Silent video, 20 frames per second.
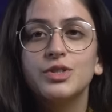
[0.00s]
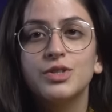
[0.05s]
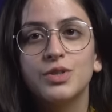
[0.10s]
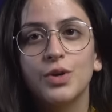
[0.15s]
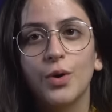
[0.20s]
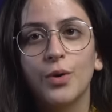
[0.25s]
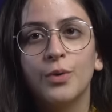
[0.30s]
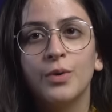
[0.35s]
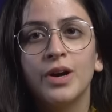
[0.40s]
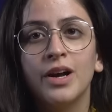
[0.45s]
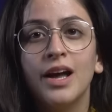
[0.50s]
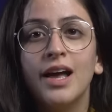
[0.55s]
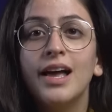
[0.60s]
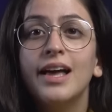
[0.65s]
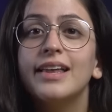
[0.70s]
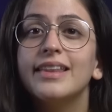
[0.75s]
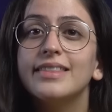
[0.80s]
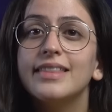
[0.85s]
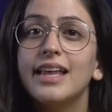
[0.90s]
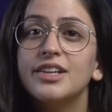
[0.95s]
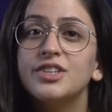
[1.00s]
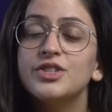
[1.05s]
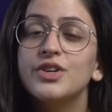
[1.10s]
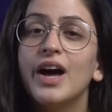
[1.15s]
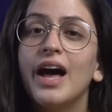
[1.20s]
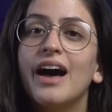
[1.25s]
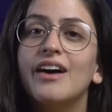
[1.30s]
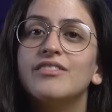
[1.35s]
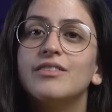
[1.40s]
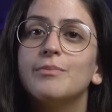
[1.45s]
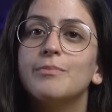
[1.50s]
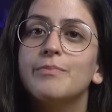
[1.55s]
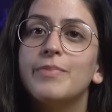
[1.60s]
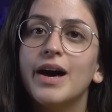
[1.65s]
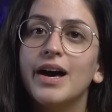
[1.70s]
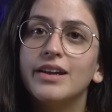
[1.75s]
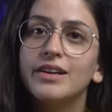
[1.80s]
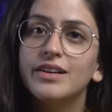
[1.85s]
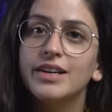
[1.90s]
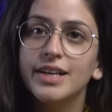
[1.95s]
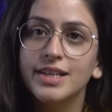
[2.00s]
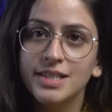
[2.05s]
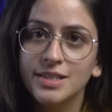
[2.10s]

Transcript: so that you have a better